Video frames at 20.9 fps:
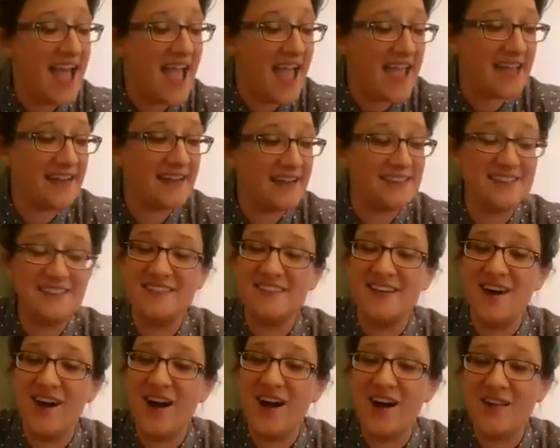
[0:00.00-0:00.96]
and
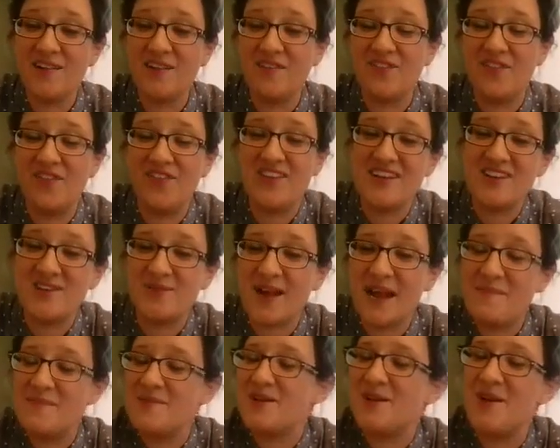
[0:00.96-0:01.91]
all of the fun
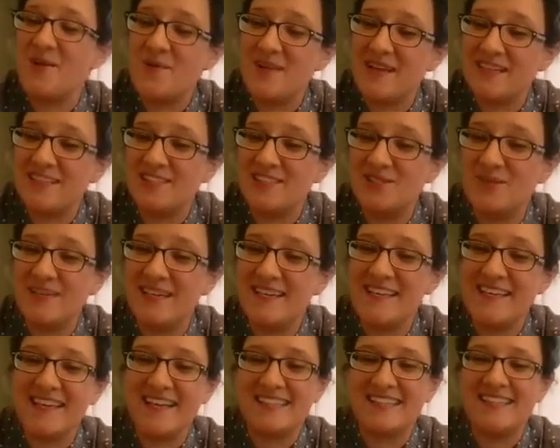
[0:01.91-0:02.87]
grab and go kits you
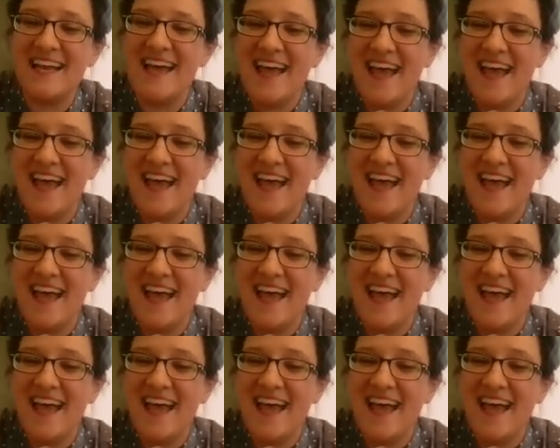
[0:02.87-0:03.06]
can get